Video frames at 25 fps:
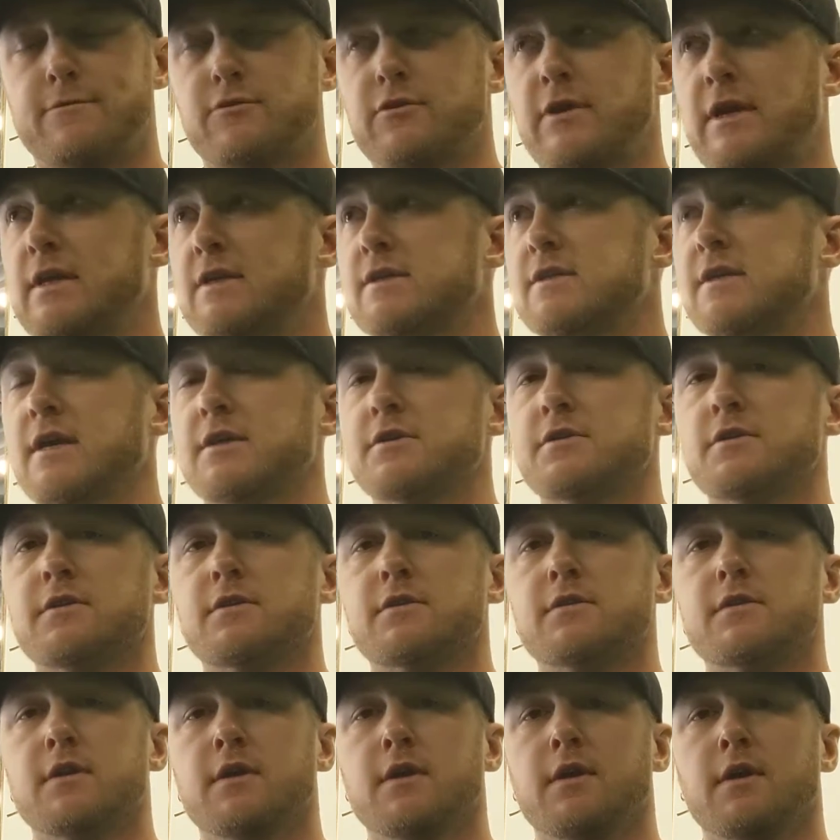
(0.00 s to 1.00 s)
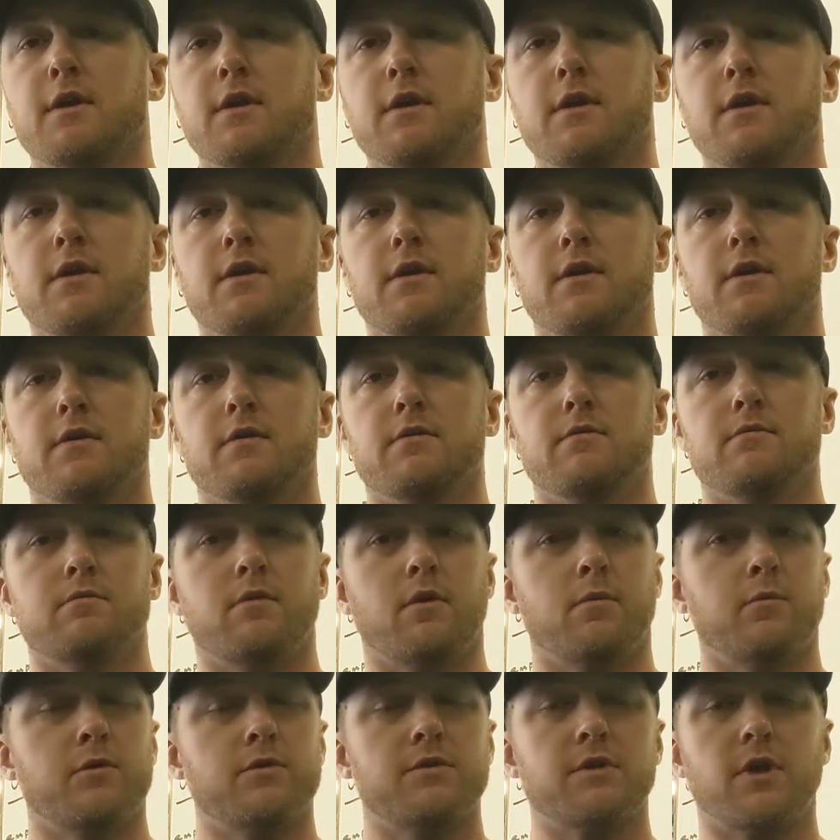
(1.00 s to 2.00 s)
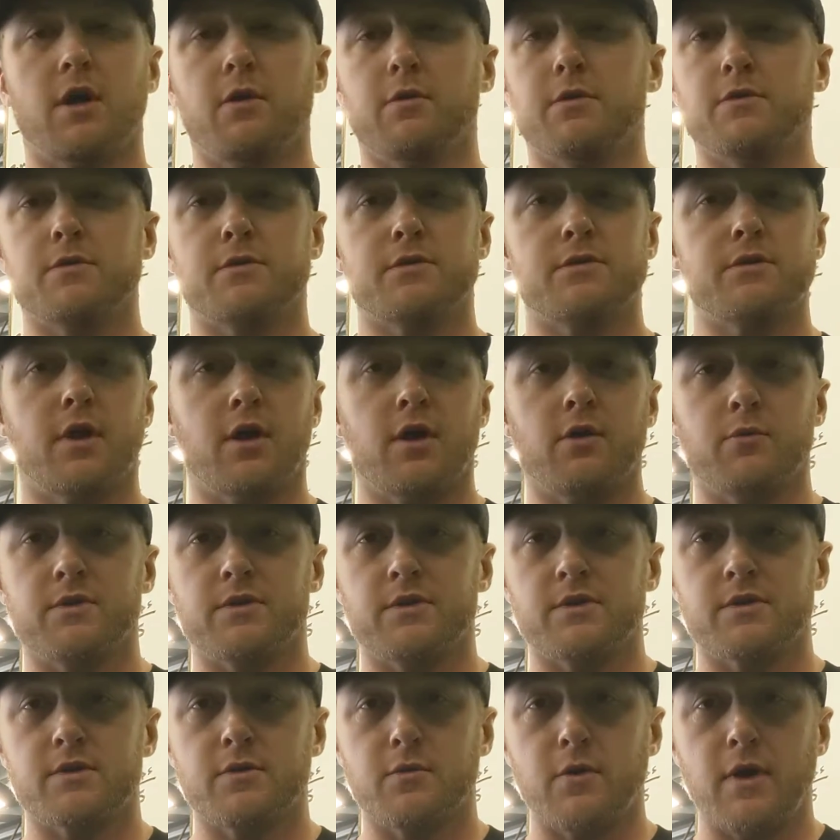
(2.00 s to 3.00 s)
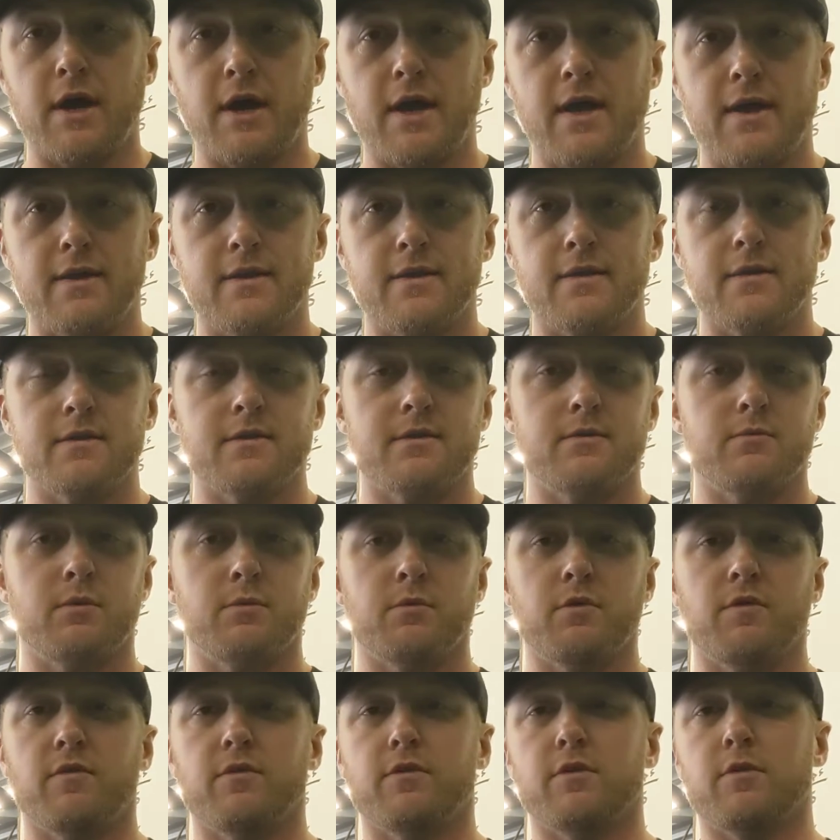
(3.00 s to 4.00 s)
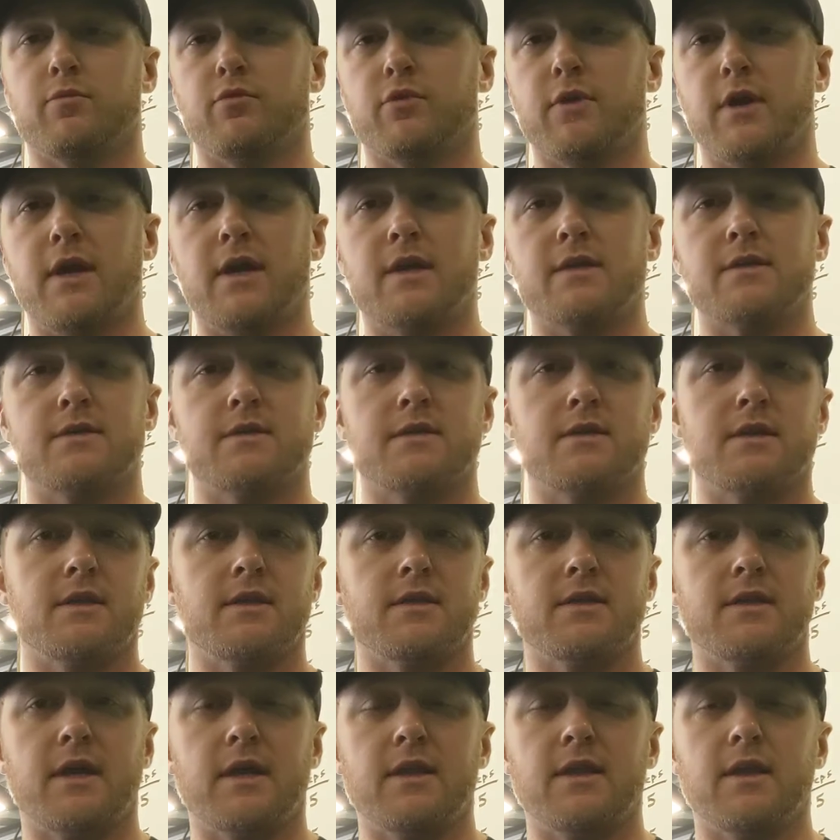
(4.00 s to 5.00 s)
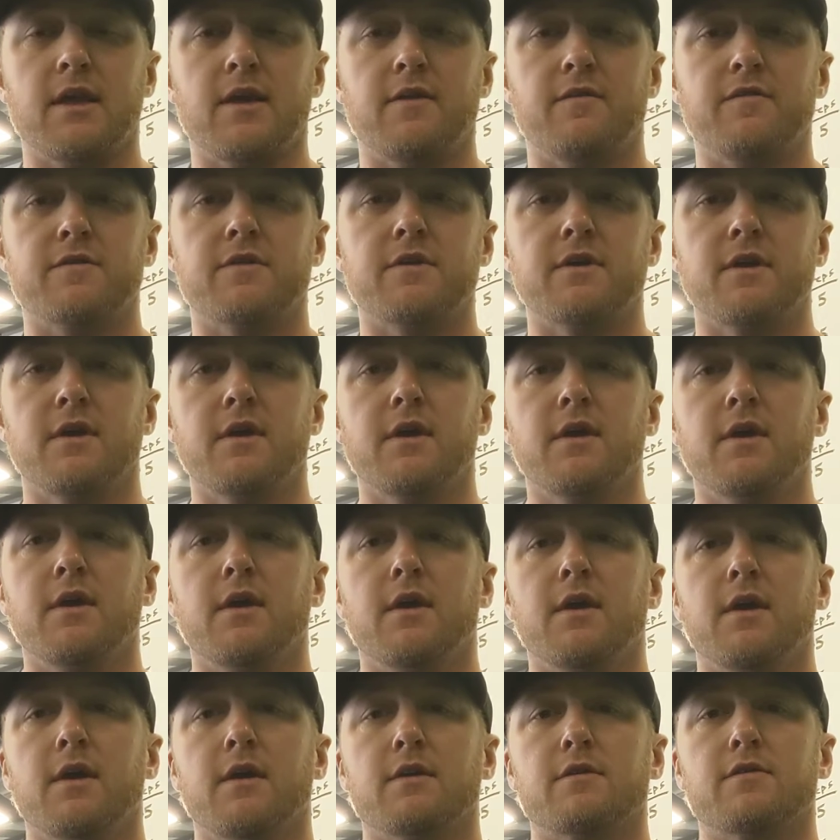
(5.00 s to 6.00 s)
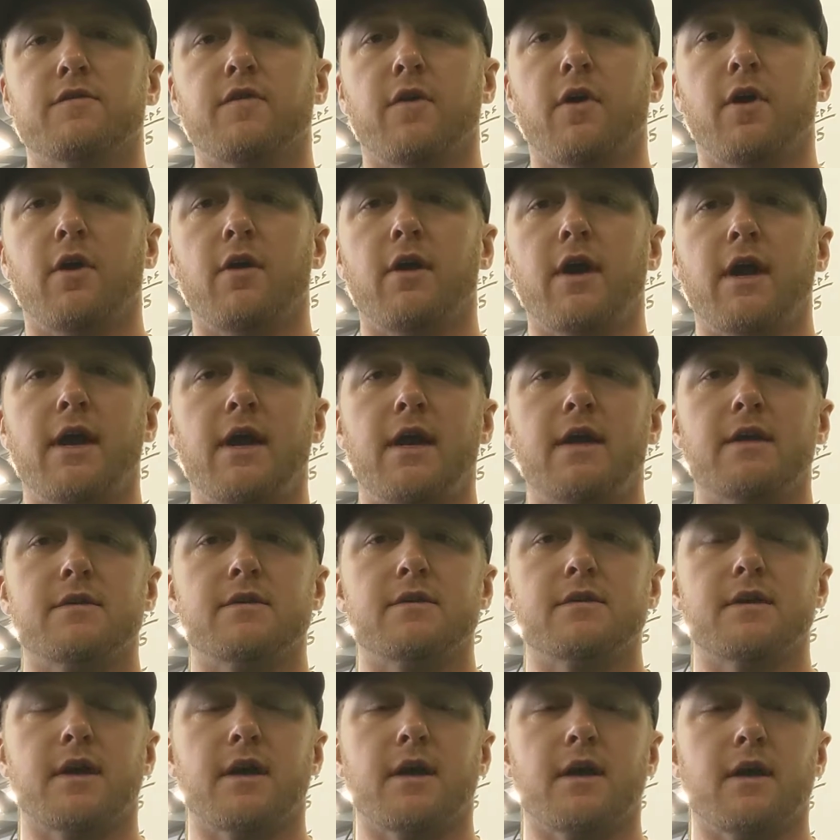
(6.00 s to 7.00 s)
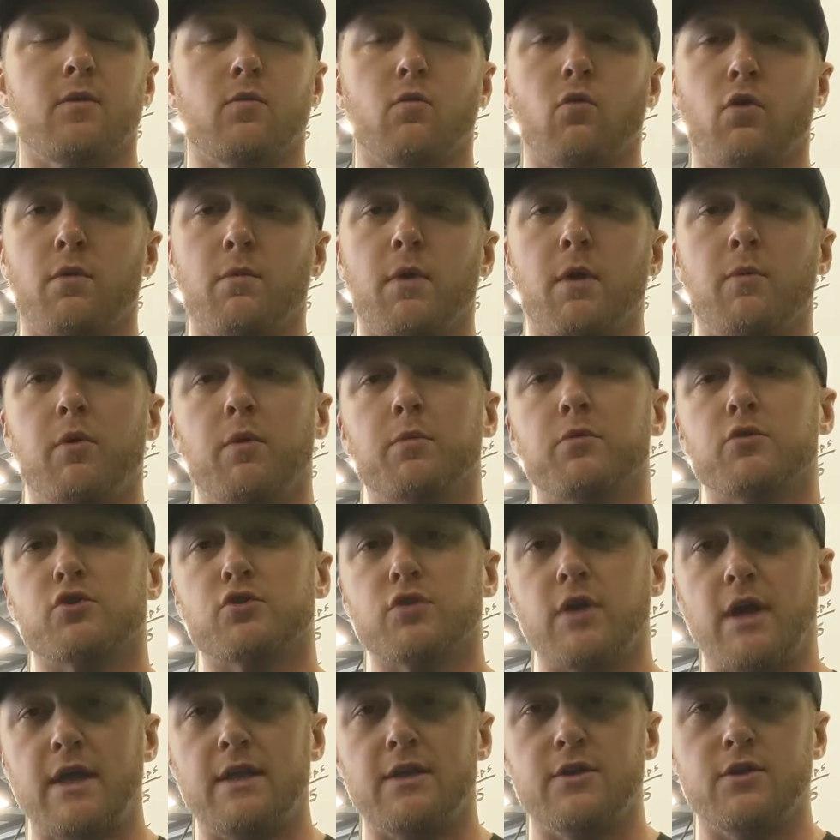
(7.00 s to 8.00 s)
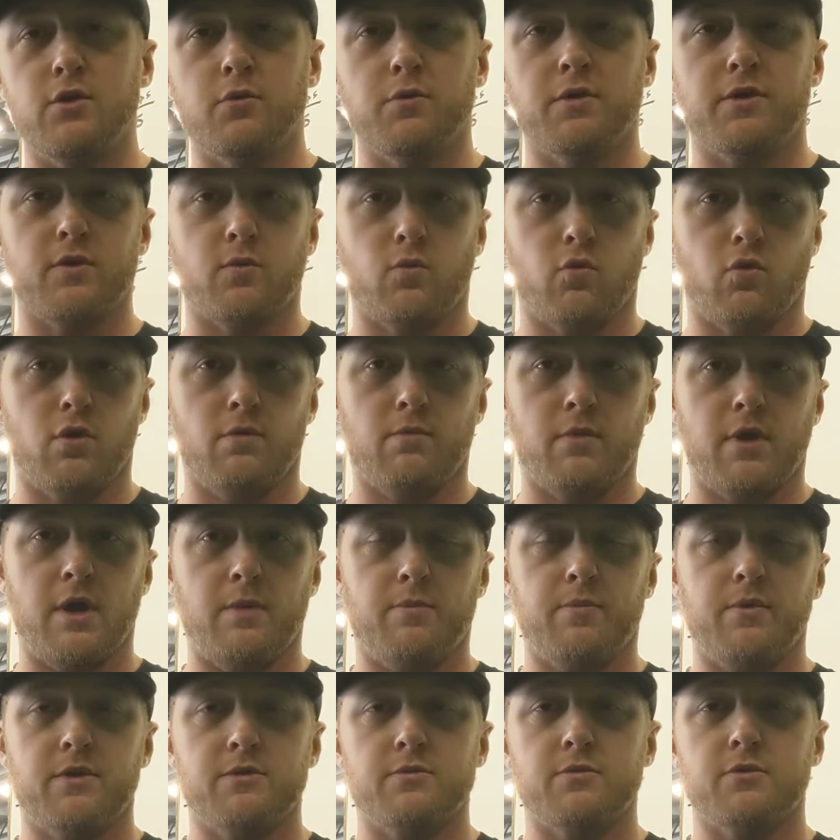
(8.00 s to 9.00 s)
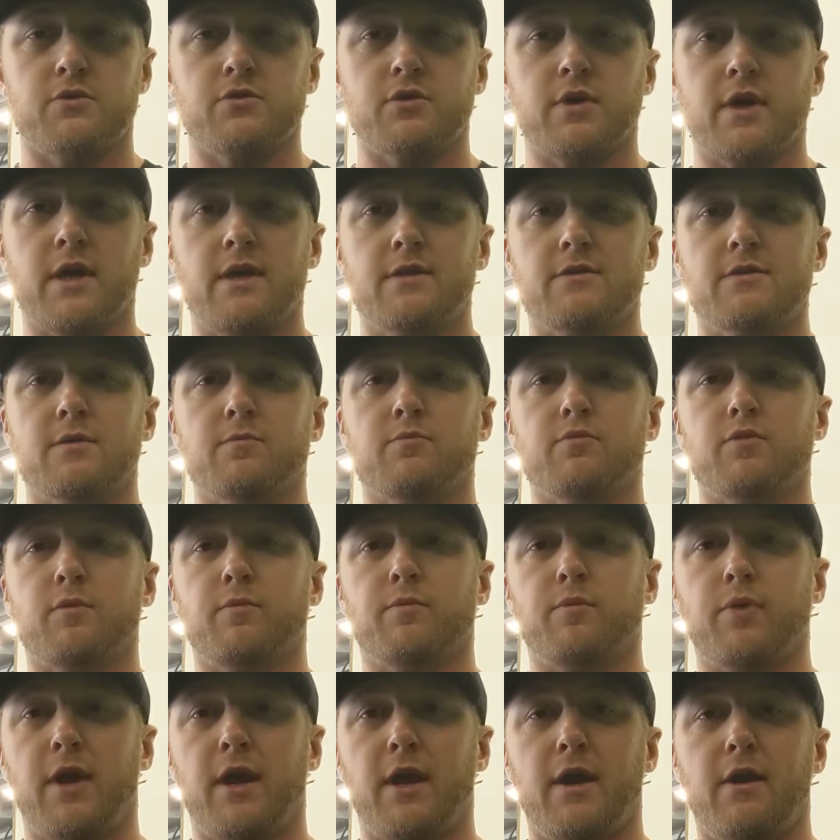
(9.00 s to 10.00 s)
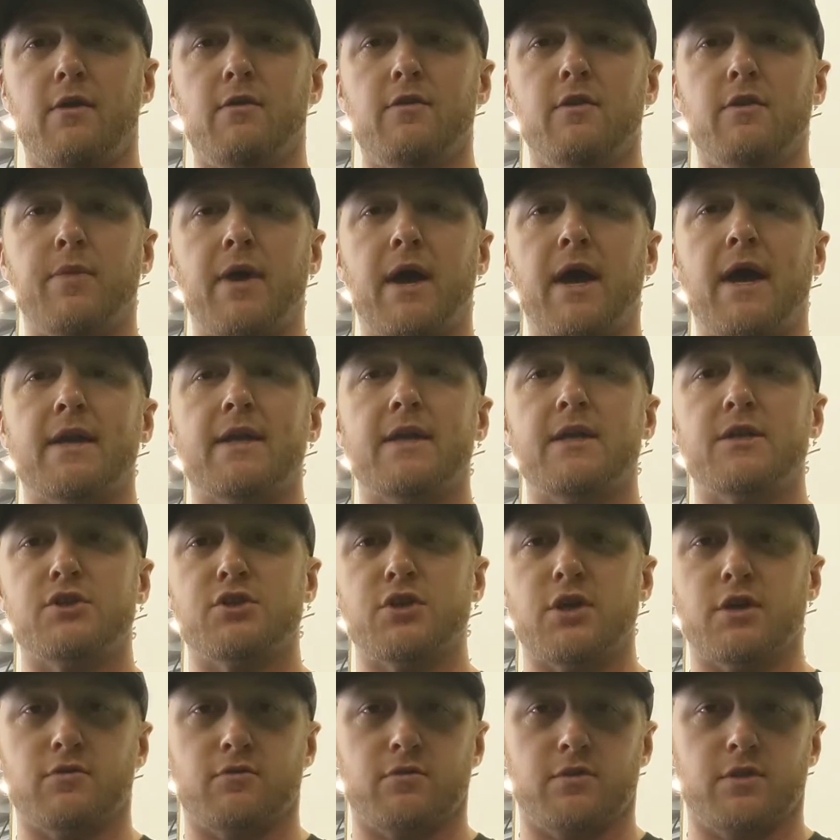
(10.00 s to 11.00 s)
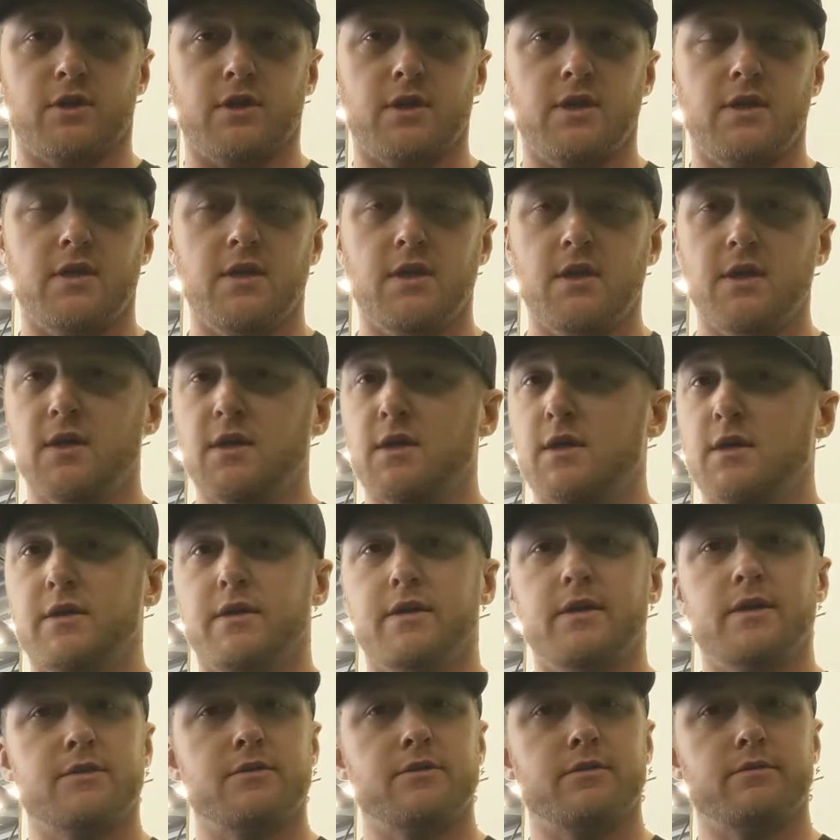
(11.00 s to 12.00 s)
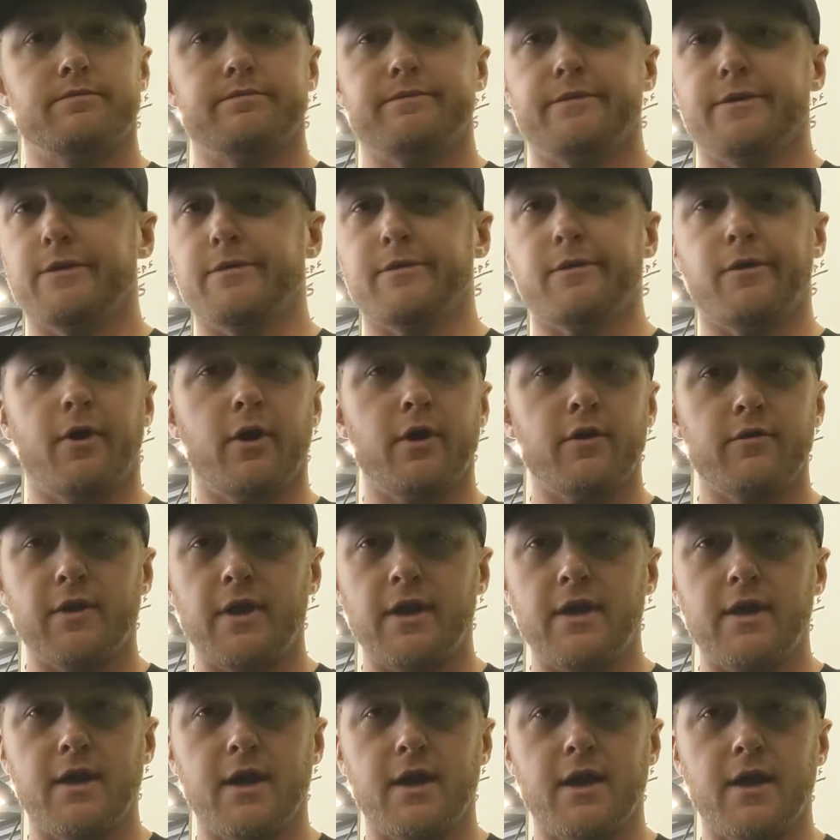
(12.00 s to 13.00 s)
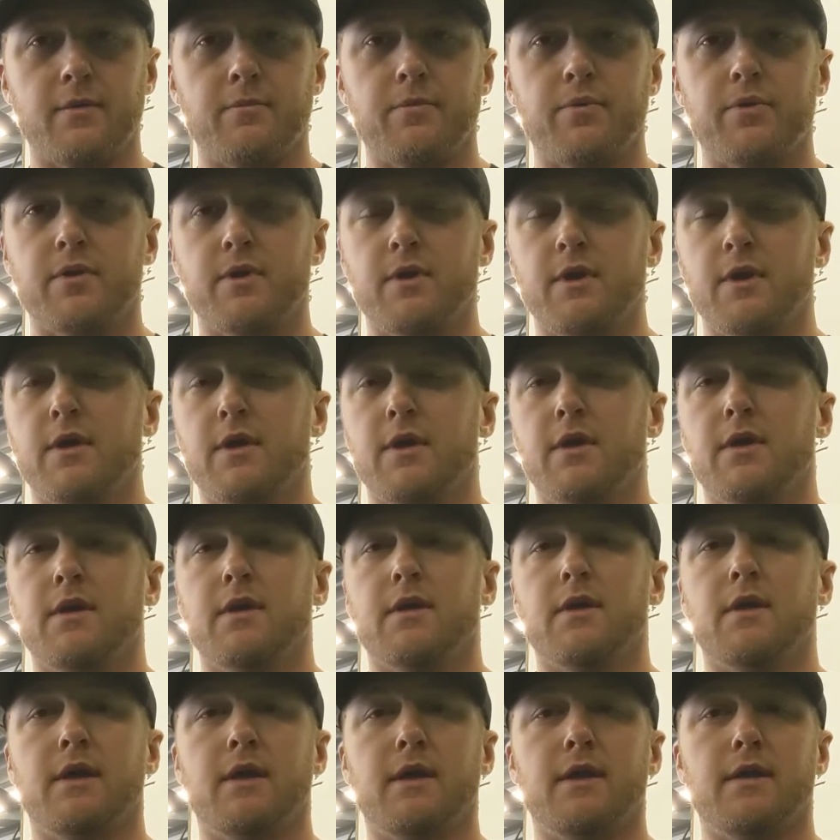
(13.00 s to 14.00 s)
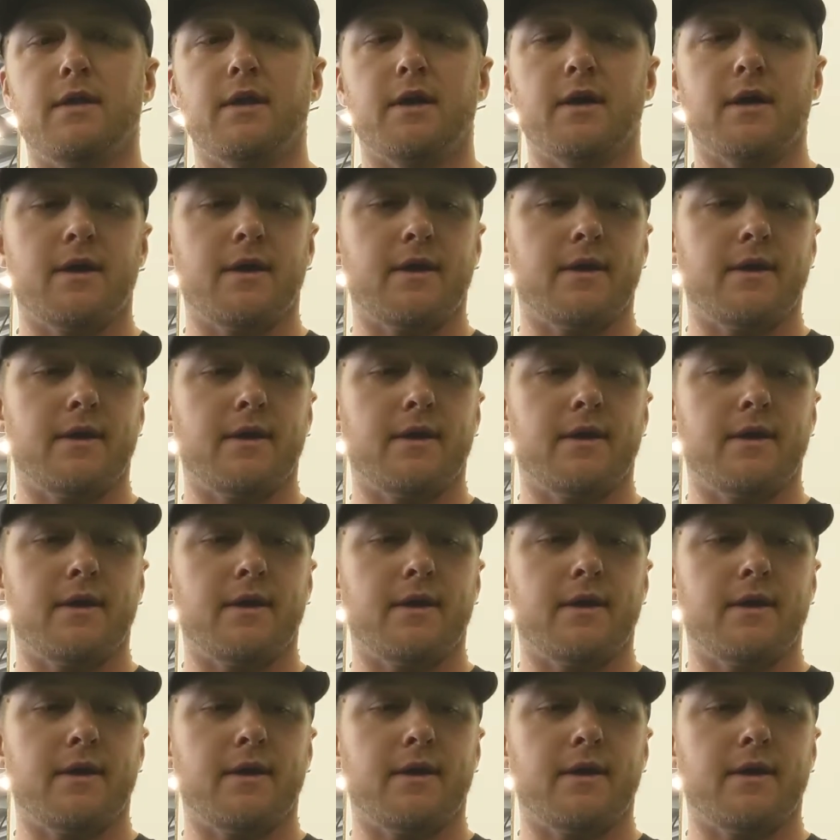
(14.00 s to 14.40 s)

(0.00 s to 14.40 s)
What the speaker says: training sessions. Almost always we're starting with the squat, and we move on to the press, then the deadlift. As far as warm up, what we're trying to do with the warm up is we're trying to prepare the body generally, get your heart rate up, get